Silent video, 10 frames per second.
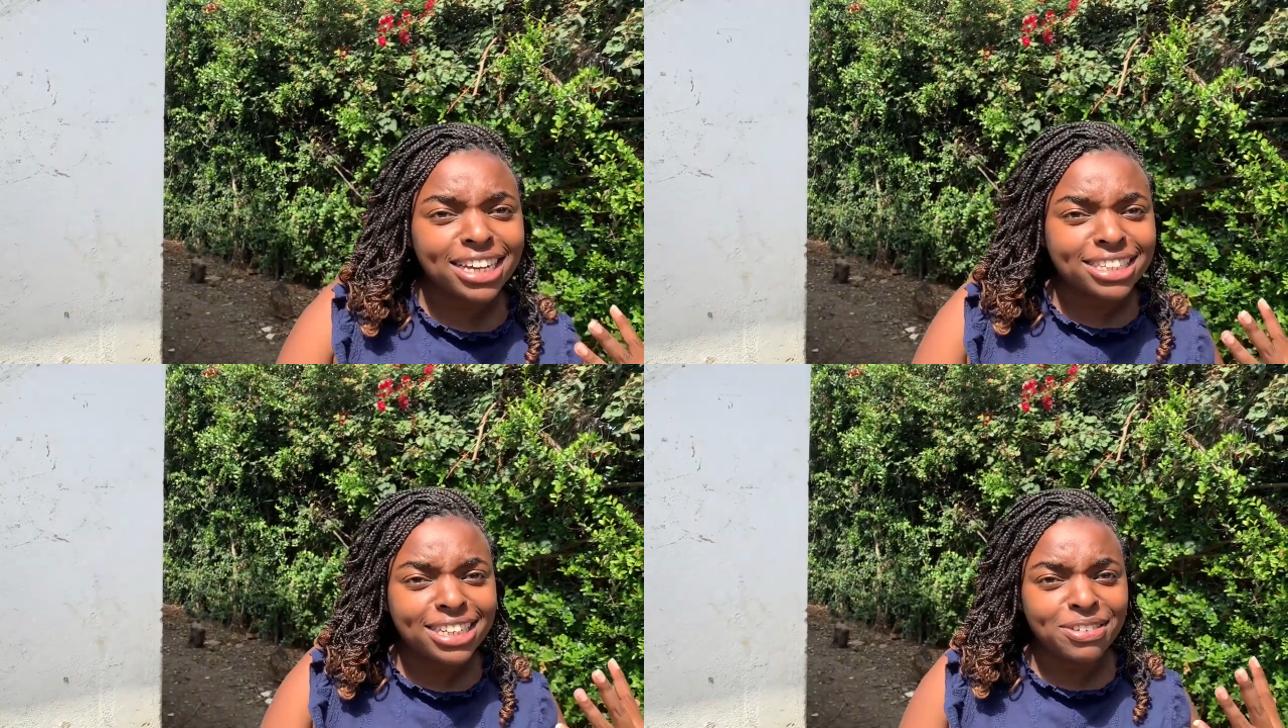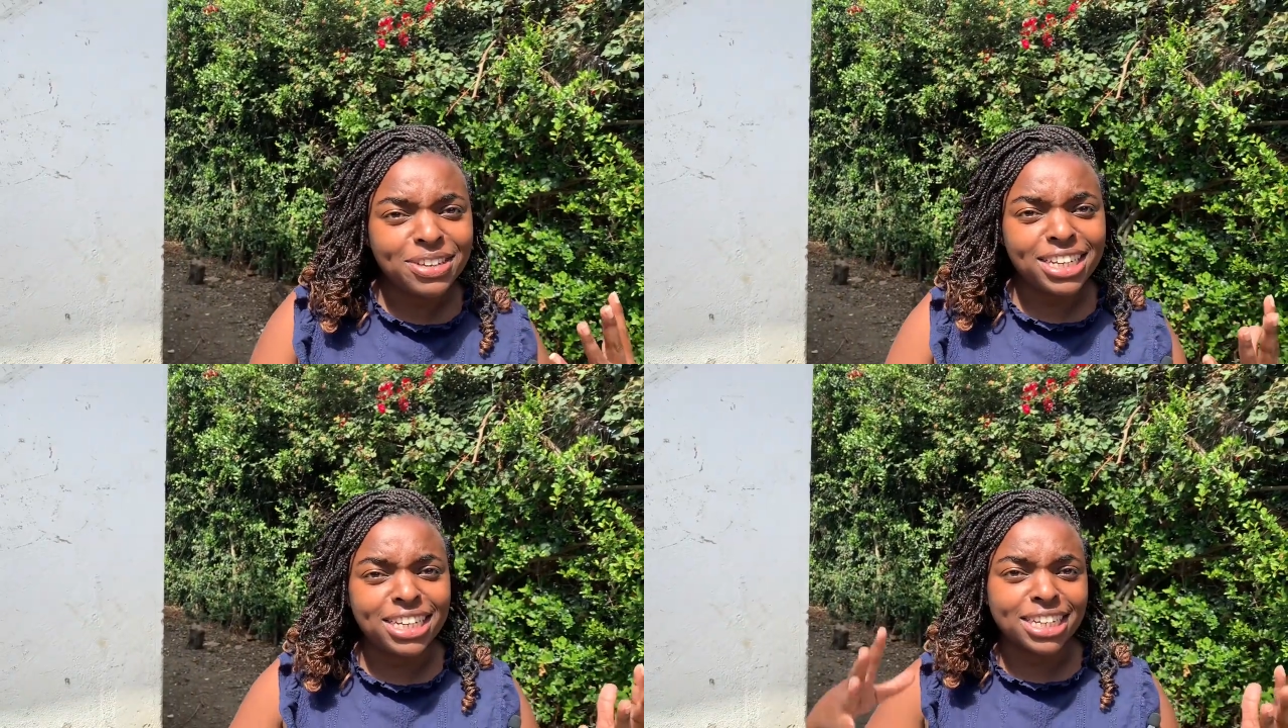
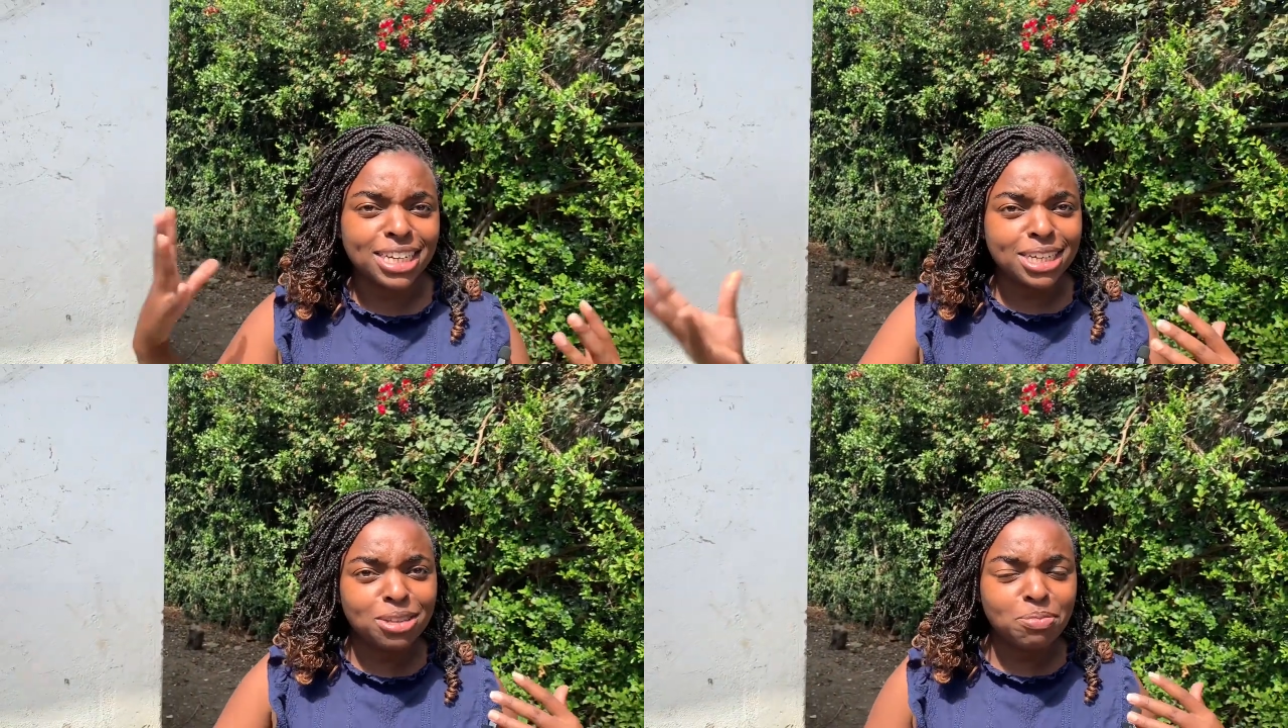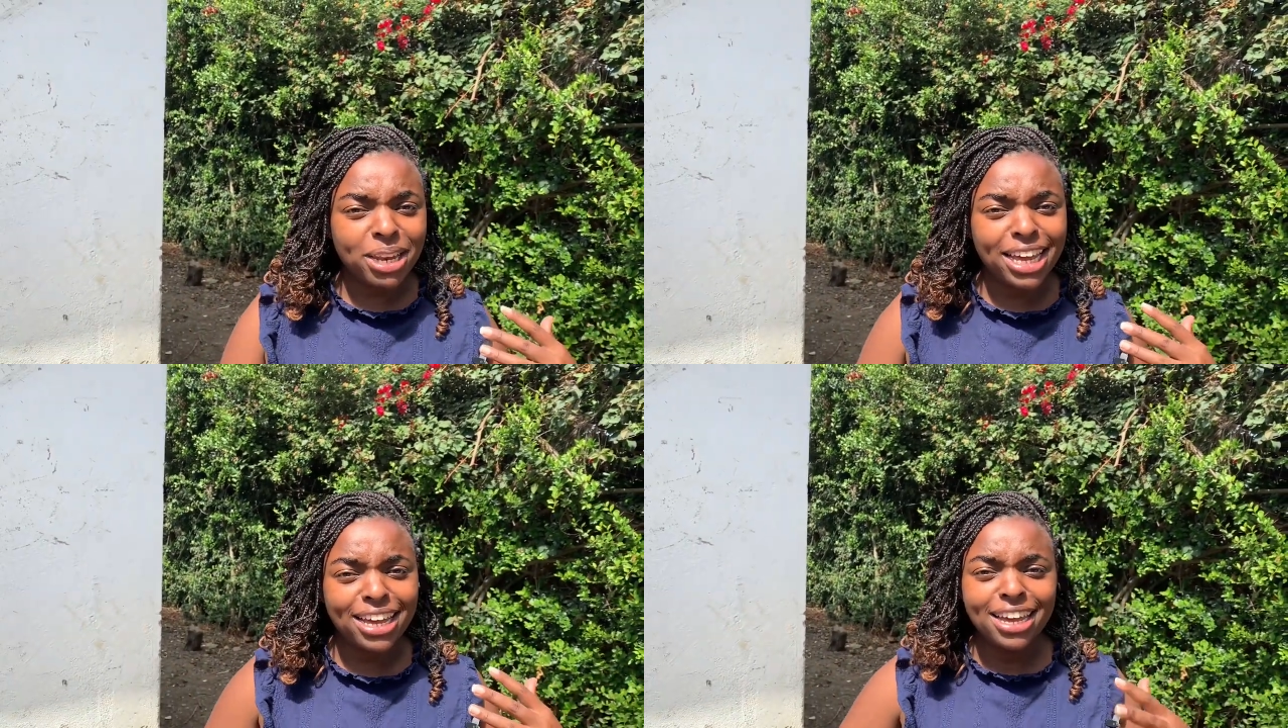activity and a kids
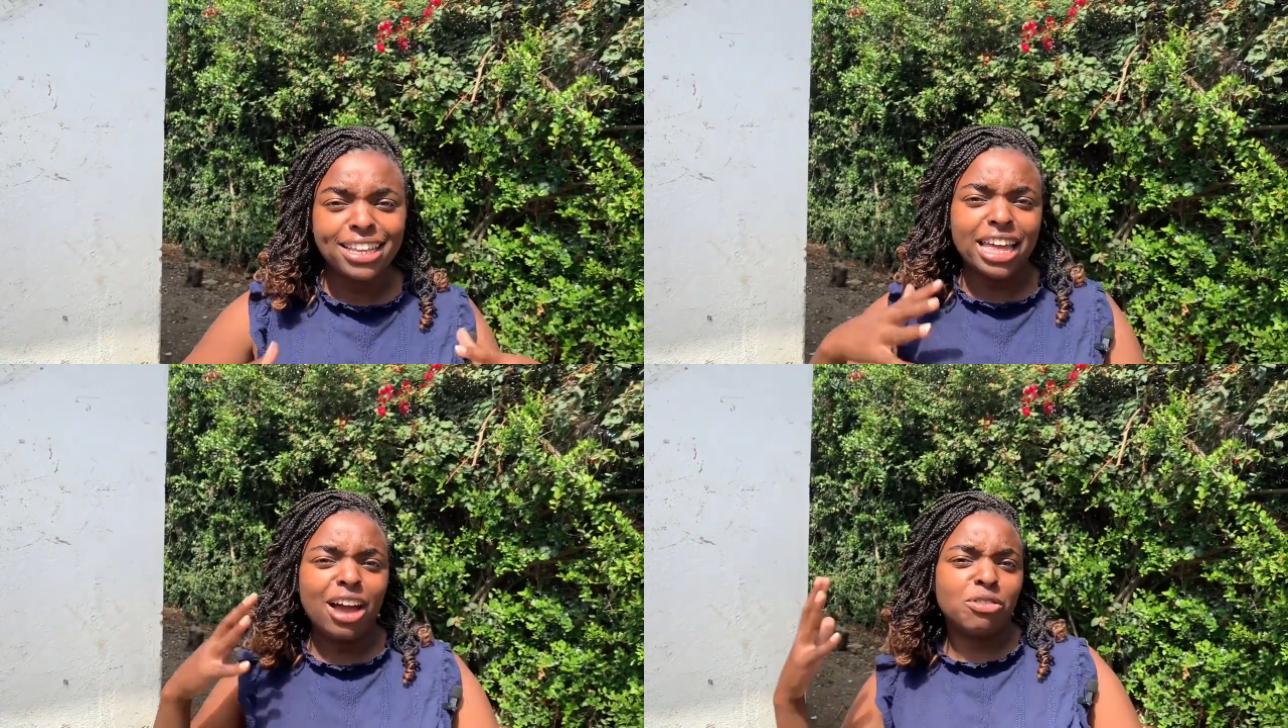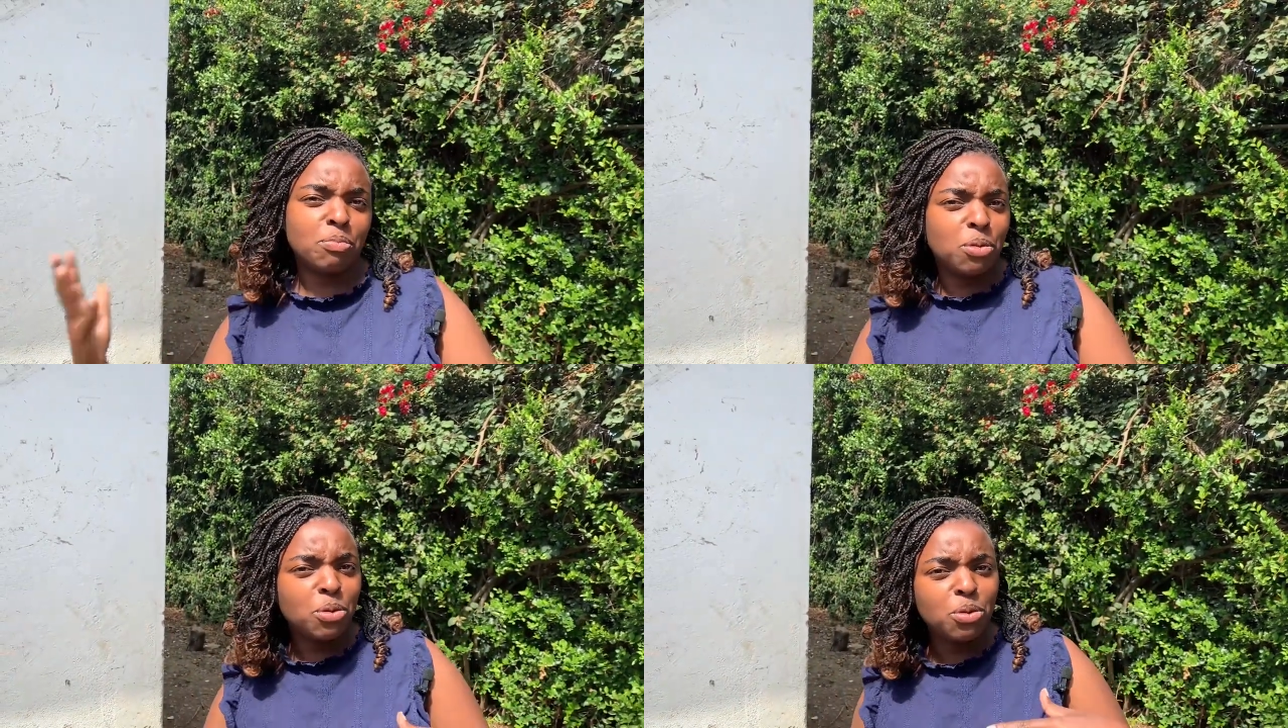play. They have a
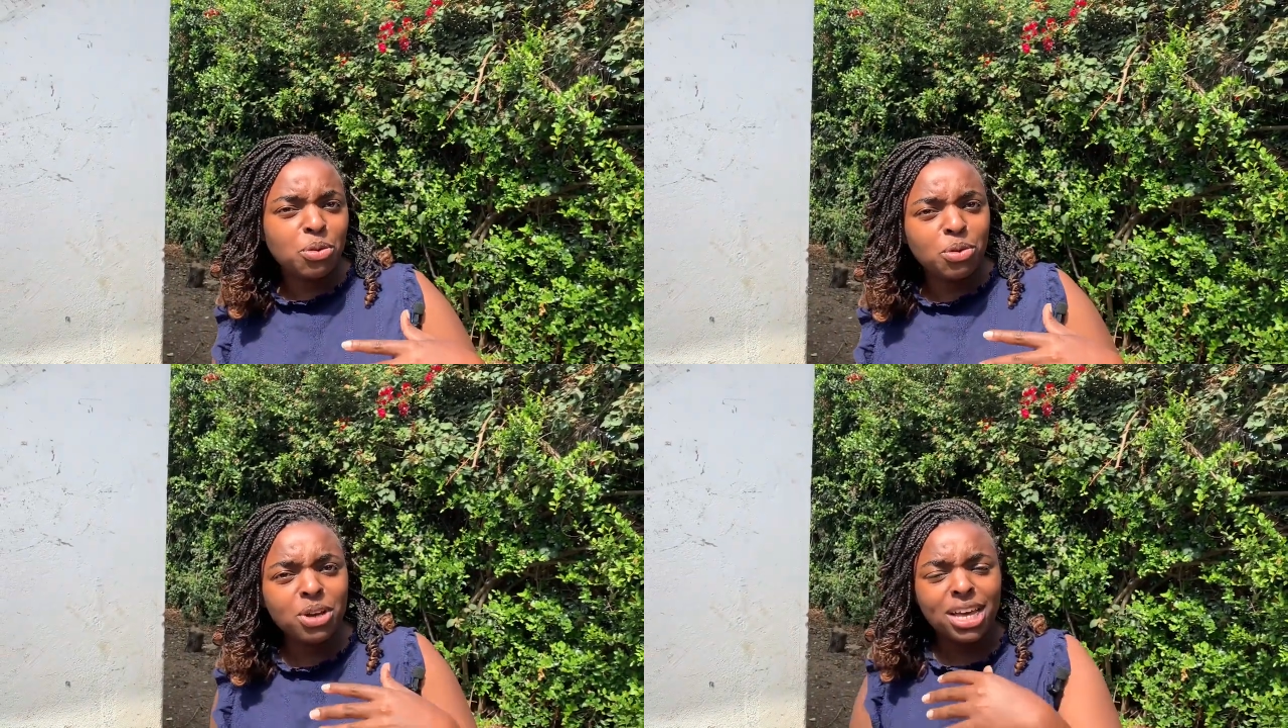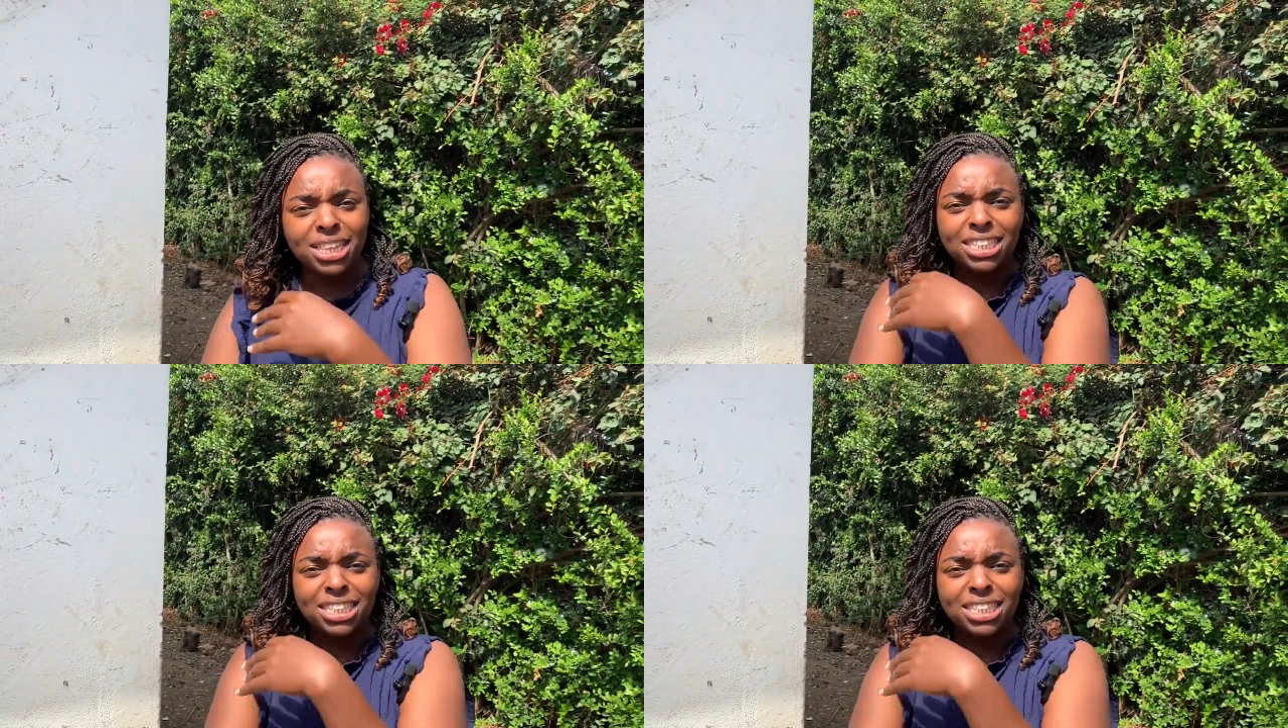pool.